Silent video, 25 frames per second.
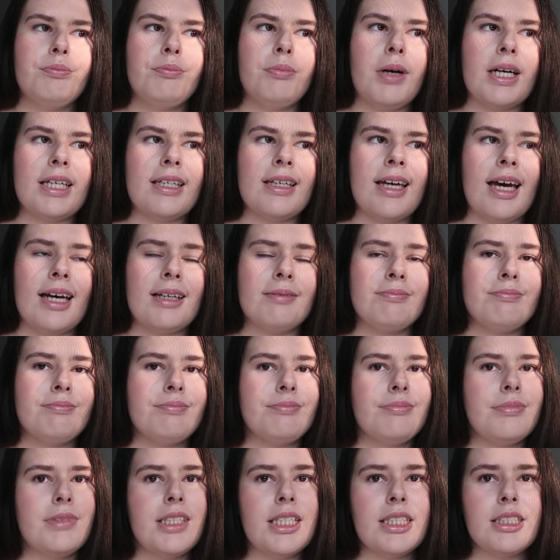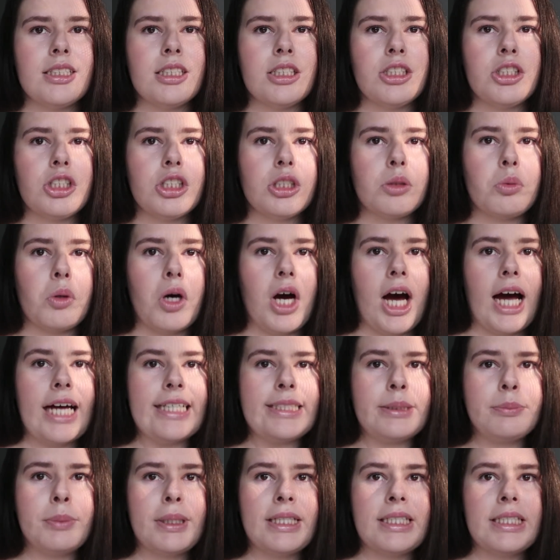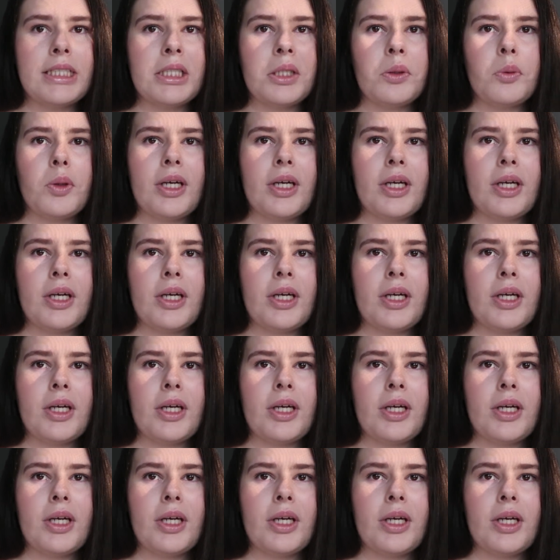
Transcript: but yeah, this is just what I spend in a